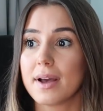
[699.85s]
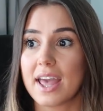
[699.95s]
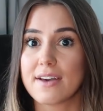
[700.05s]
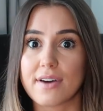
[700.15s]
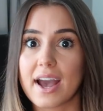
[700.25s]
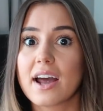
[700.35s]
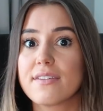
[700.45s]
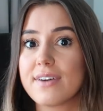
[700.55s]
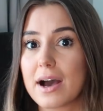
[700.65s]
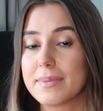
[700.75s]
if I had a
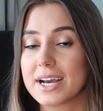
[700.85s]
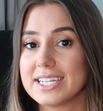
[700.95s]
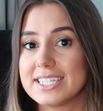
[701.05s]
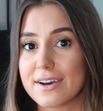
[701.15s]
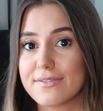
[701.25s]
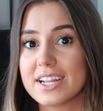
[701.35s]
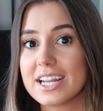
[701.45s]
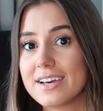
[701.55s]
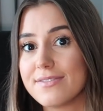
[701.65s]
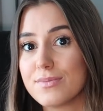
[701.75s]
family, I'd definitely
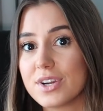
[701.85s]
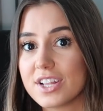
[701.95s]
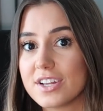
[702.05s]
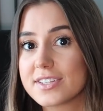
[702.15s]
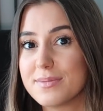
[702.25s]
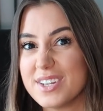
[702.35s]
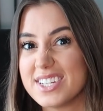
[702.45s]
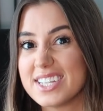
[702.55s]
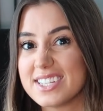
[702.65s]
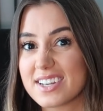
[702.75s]
live in one of those
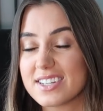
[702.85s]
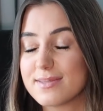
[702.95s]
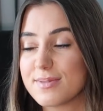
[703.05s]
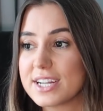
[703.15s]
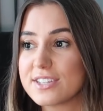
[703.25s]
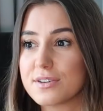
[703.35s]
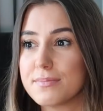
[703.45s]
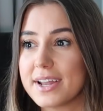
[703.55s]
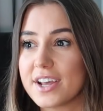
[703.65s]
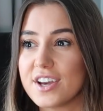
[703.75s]
communities, like Springs or
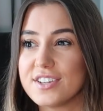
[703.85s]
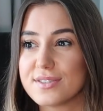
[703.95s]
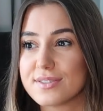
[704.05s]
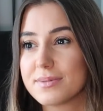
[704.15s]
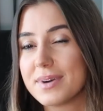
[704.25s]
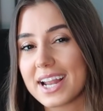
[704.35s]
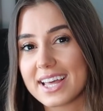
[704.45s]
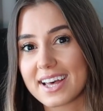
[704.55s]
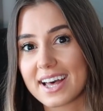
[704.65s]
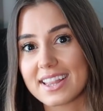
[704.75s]
Meadows or somewhere
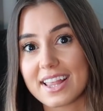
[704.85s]
like that.